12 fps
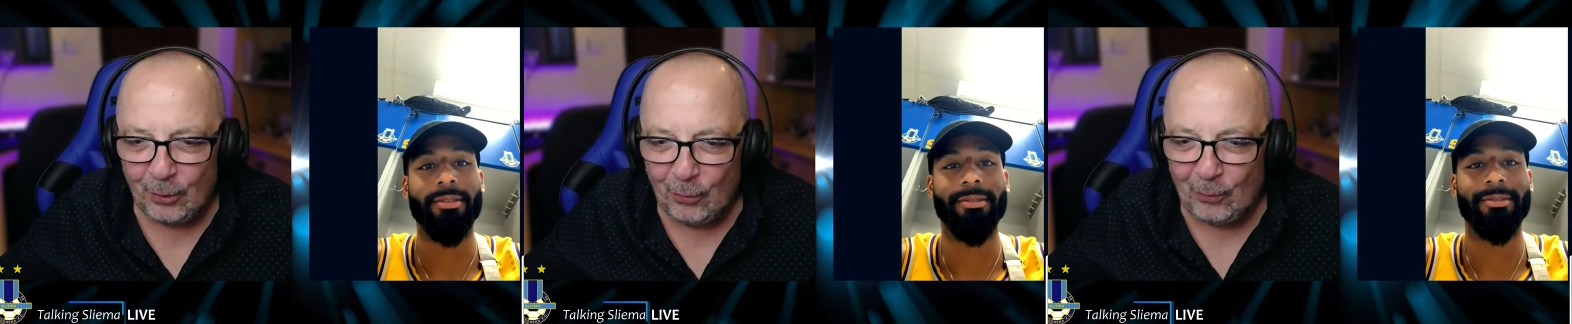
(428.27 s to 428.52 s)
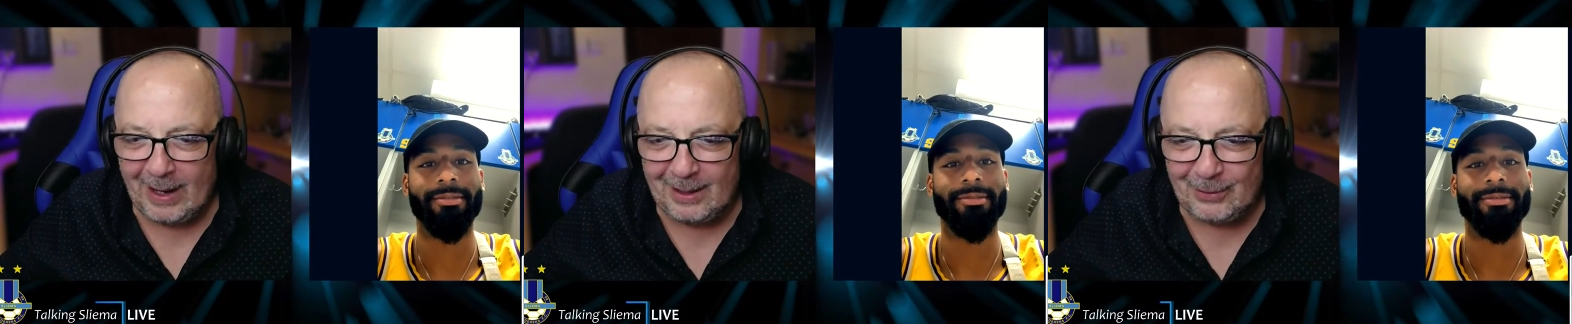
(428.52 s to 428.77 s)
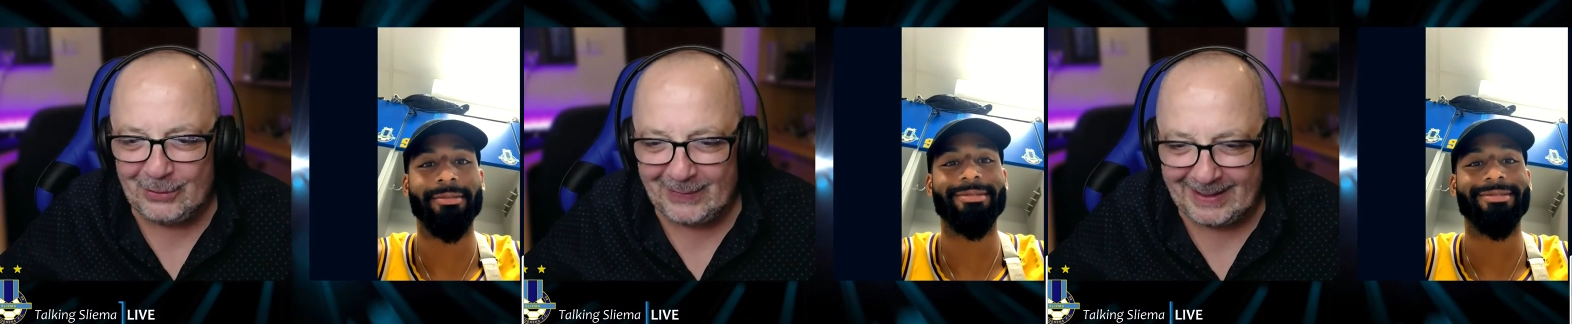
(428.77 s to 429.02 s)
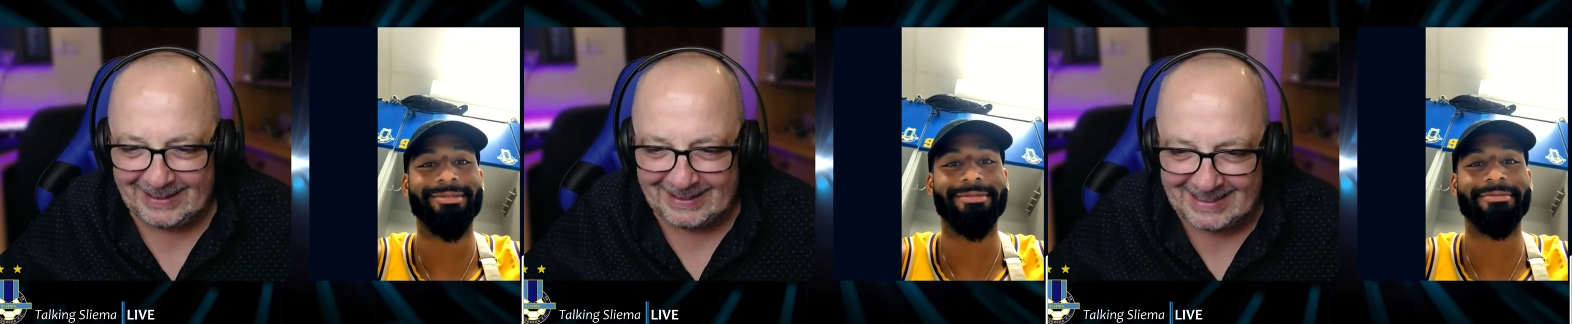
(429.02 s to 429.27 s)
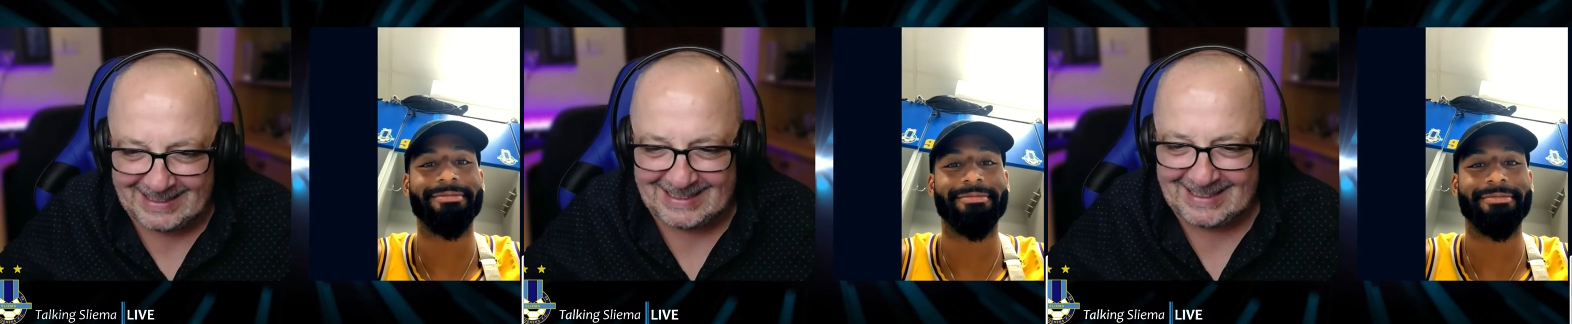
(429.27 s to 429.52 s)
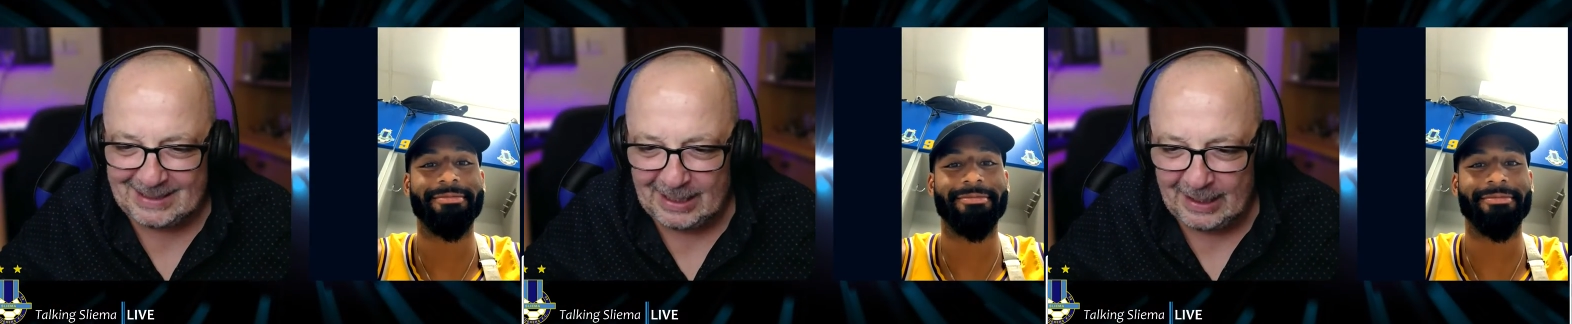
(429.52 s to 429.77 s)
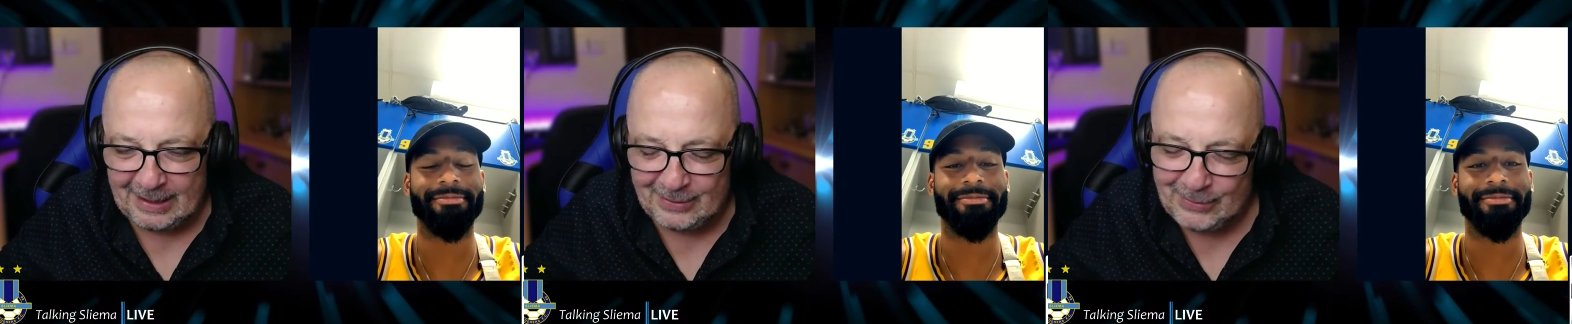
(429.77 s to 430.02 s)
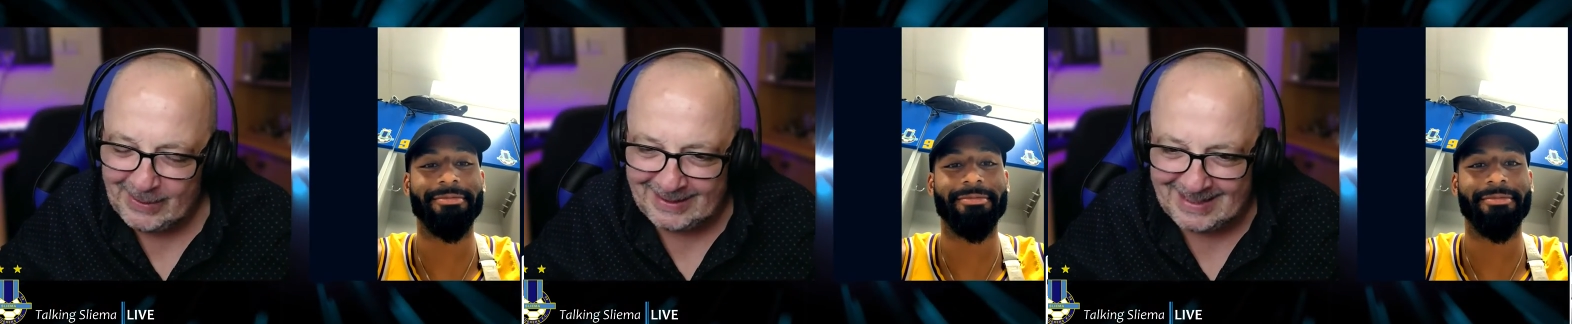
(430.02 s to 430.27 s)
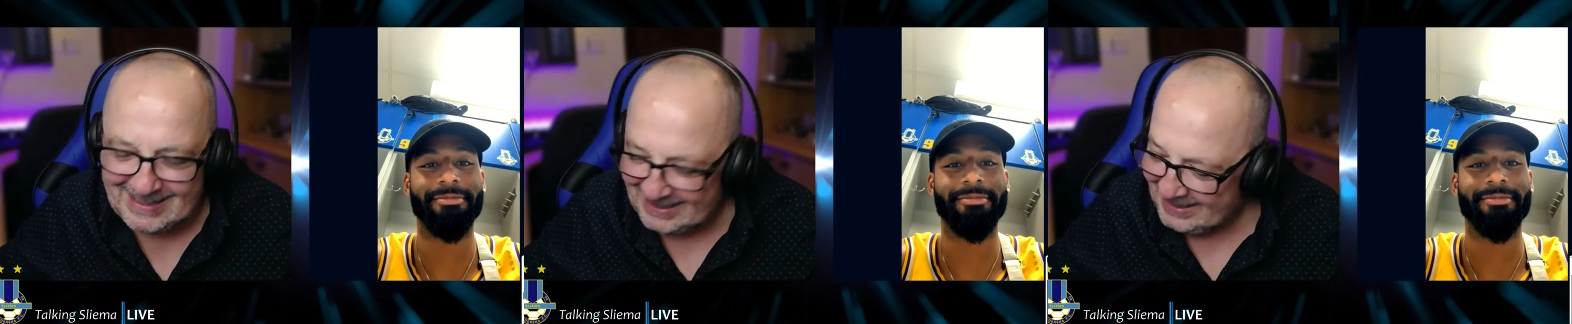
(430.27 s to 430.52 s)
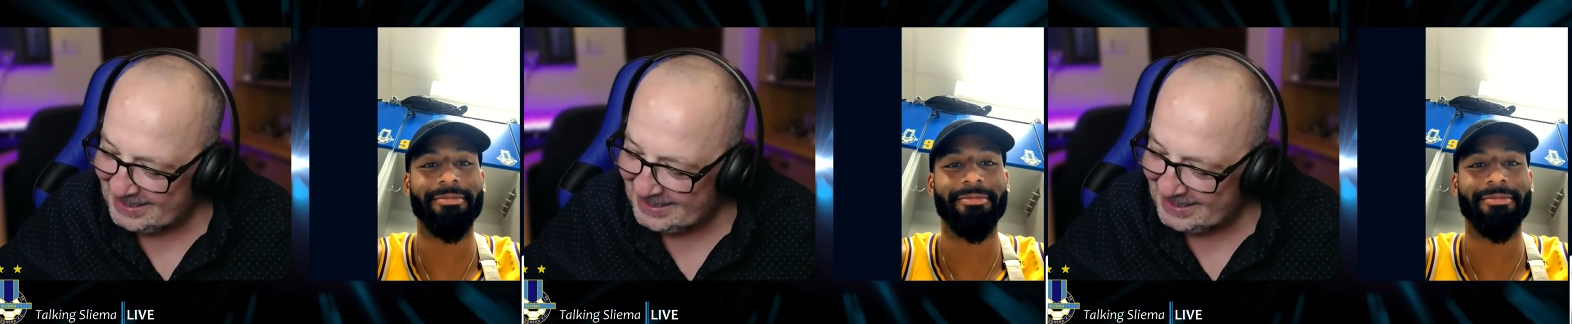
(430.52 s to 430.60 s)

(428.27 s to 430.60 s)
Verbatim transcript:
Speaker 1: while doing this, uh, doing this,